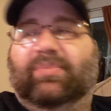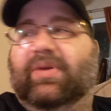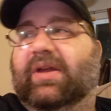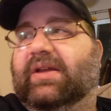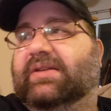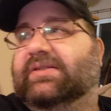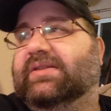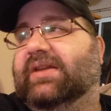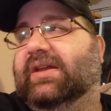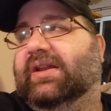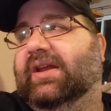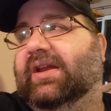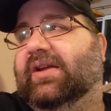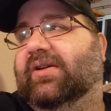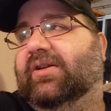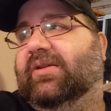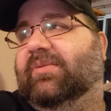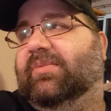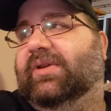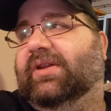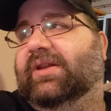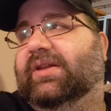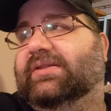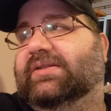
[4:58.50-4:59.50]
picks on Harry,
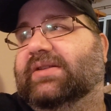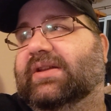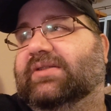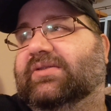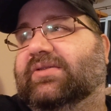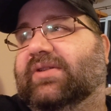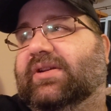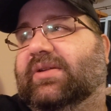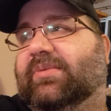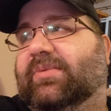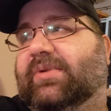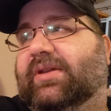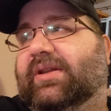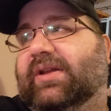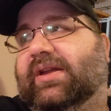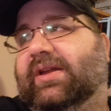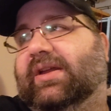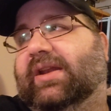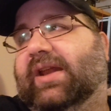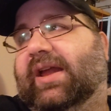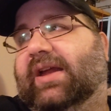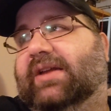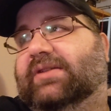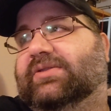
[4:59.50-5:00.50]
but he's not trying to be like
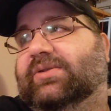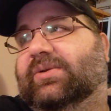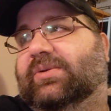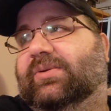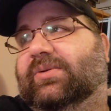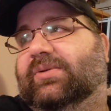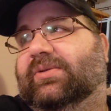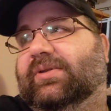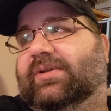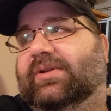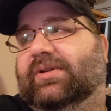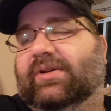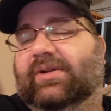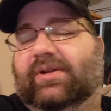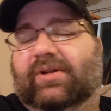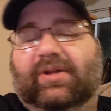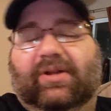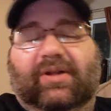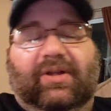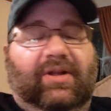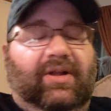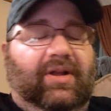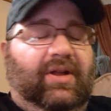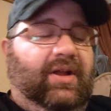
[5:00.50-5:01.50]
an asshole.
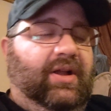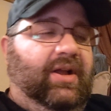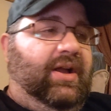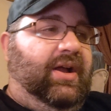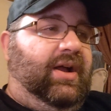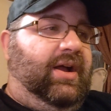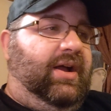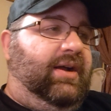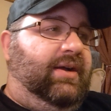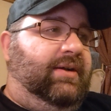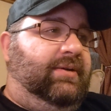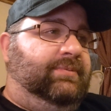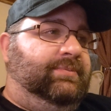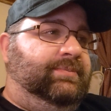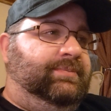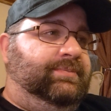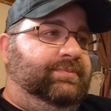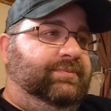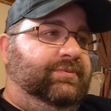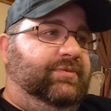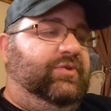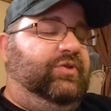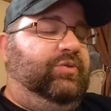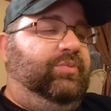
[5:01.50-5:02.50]
Right.
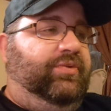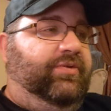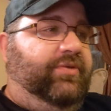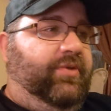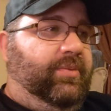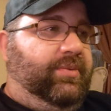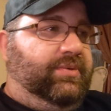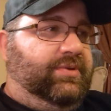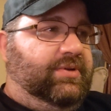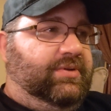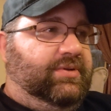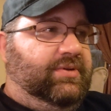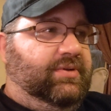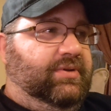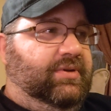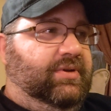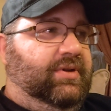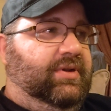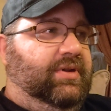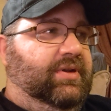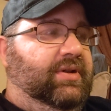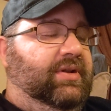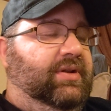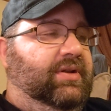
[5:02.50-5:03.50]
The performances are
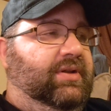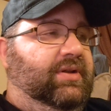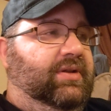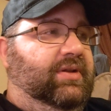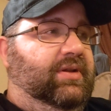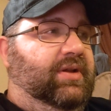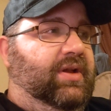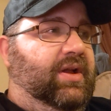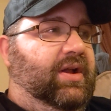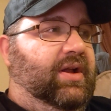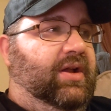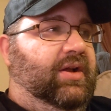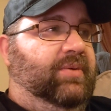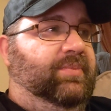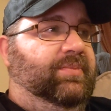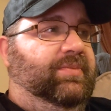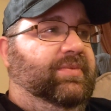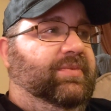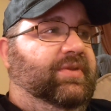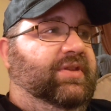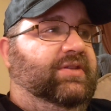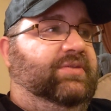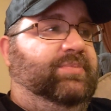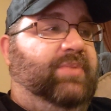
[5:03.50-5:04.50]
good.
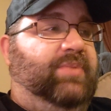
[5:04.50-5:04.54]
The